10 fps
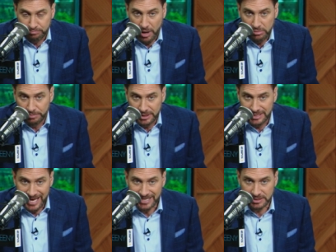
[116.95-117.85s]
probably
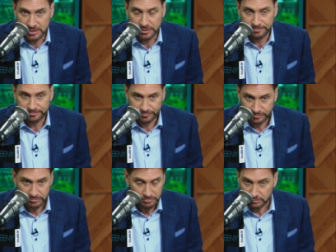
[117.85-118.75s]
yes.
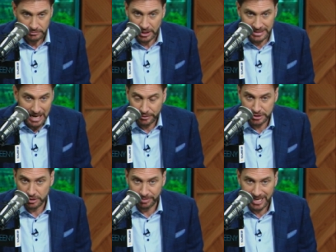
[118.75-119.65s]
Now
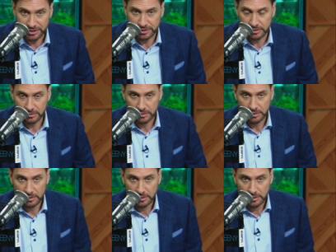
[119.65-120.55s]
it's the best.
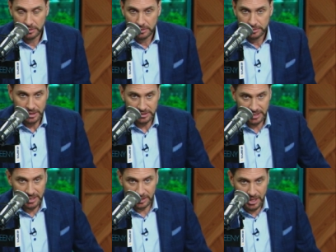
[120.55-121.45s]
So I'll
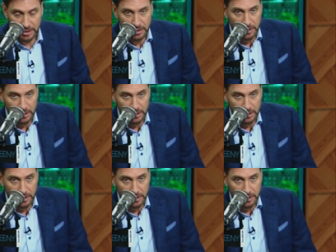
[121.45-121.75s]
say it again: